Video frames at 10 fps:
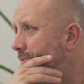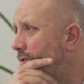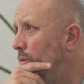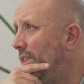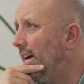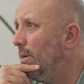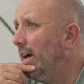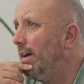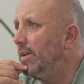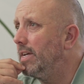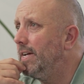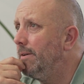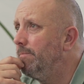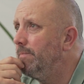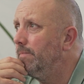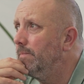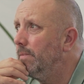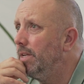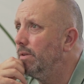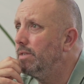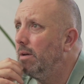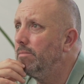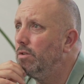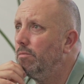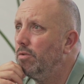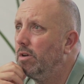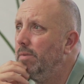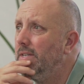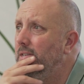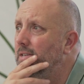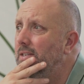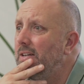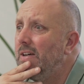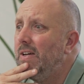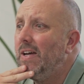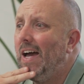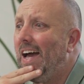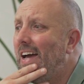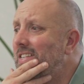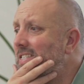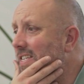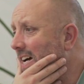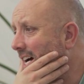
without having, some sort of book of business. And